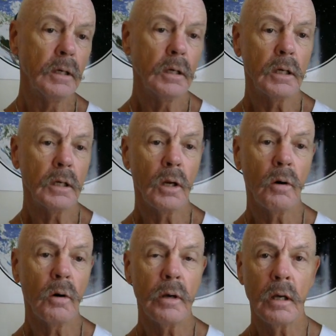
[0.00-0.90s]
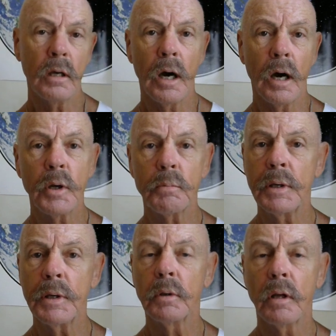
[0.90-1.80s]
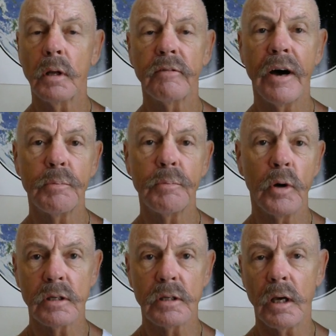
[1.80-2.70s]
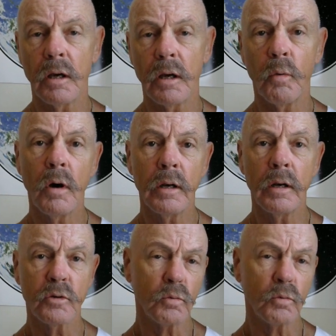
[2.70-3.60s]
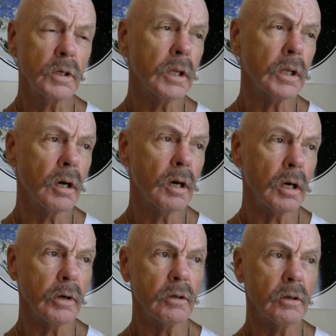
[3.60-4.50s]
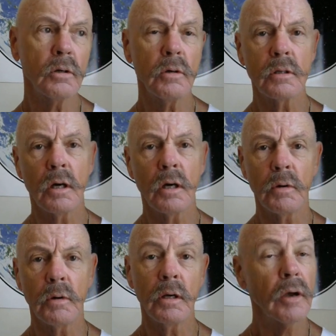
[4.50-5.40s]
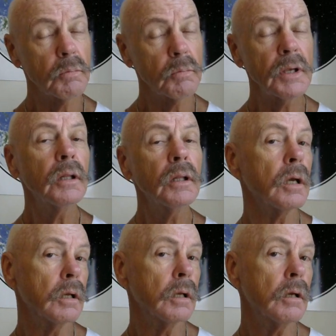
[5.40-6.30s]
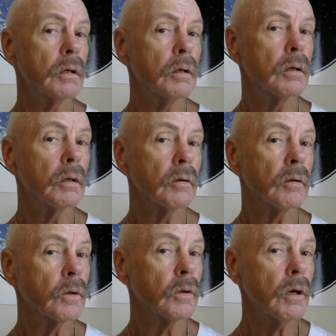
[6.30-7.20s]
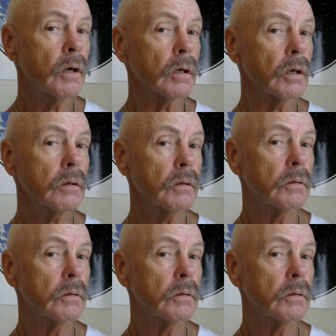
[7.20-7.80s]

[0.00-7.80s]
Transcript: You know, I put up people on a 5-point scale. 1 is really hungry, 2 is hungry. You have to be lean to feel hunger.